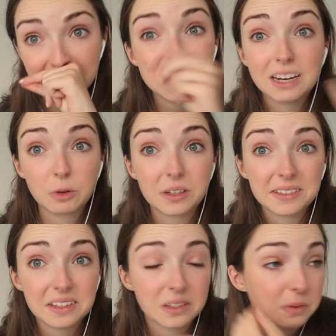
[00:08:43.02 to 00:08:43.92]
he's never gonna
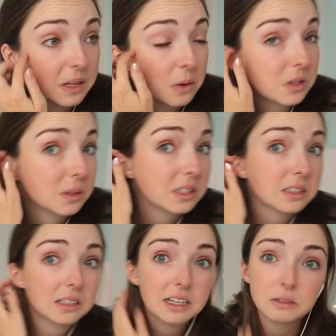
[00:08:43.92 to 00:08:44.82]
see this video, so it's
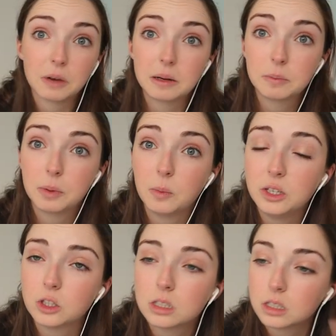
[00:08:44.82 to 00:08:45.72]
it's fine. But
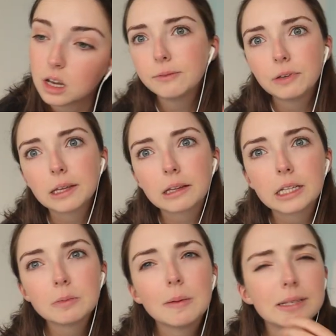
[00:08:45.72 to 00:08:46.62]
we just, I feel like
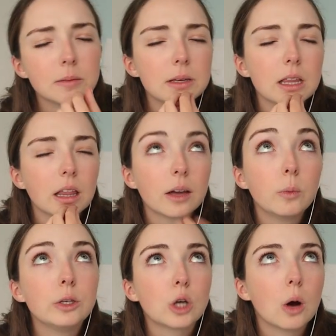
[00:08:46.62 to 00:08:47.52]
that's maybe something that like
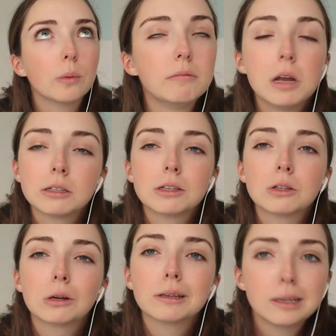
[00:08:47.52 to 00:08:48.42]
we don't
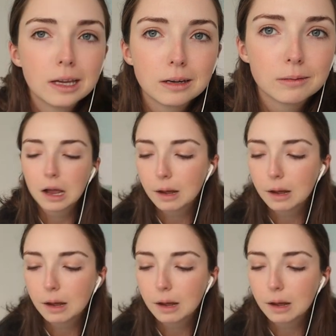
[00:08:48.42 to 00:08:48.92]
necessarily need.